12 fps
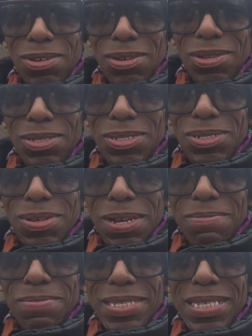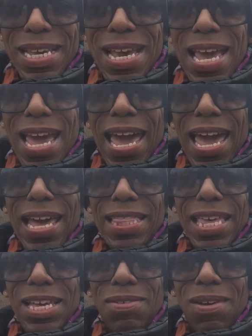our goals and dreams.
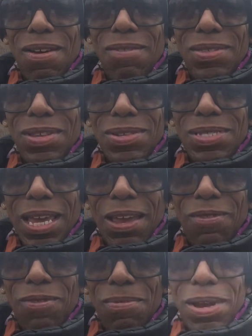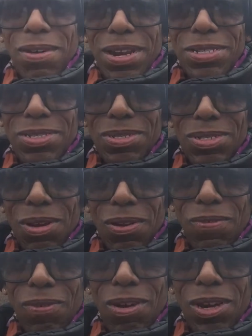And thank you, Evelyn Jose, from my gratitude
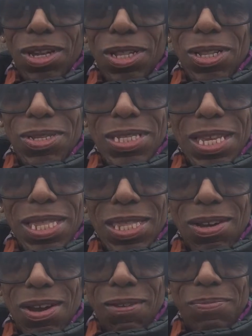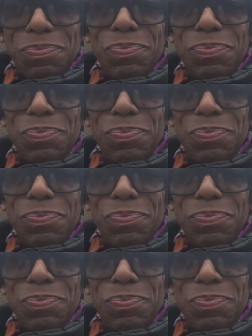circle for our closing thought